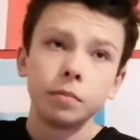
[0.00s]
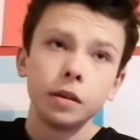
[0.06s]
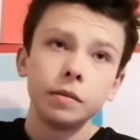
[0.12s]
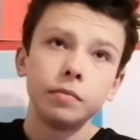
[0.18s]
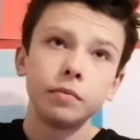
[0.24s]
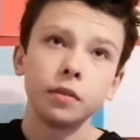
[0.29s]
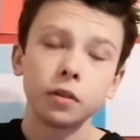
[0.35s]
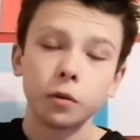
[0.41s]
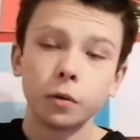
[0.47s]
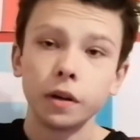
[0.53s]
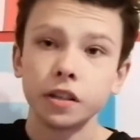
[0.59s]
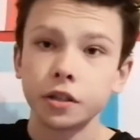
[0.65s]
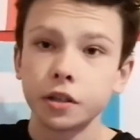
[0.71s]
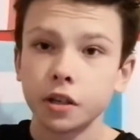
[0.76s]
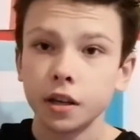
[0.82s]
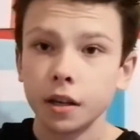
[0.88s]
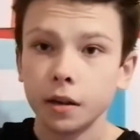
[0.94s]
people are
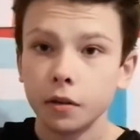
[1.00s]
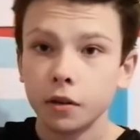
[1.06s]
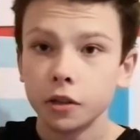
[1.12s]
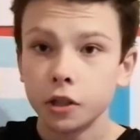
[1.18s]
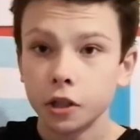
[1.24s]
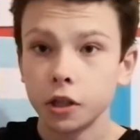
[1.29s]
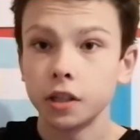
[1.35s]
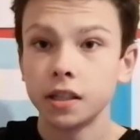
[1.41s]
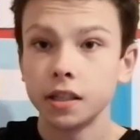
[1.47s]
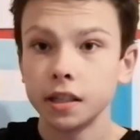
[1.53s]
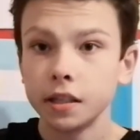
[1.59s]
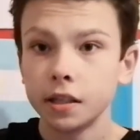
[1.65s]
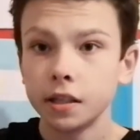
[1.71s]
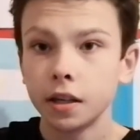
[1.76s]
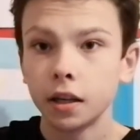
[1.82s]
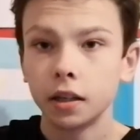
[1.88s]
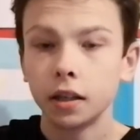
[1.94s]
questioning, should he
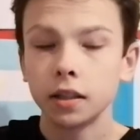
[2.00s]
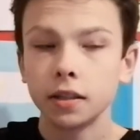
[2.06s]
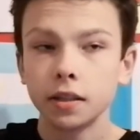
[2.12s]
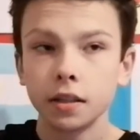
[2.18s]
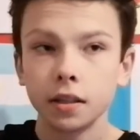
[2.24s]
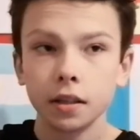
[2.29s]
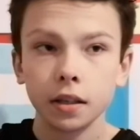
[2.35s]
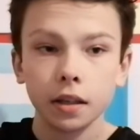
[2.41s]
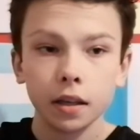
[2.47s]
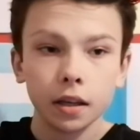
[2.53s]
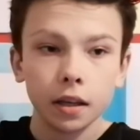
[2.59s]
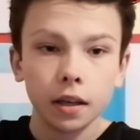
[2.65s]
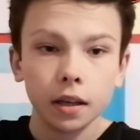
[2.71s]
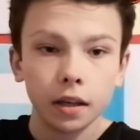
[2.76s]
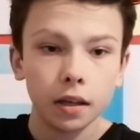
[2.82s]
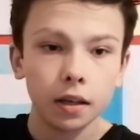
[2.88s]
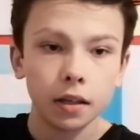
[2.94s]
start?
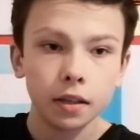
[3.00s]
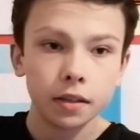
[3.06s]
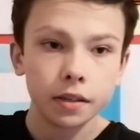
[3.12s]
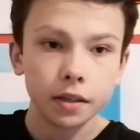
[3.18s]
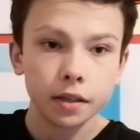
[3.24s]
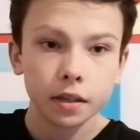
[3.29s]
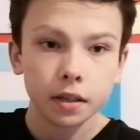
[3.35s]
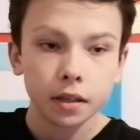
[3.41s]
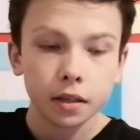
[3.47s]
And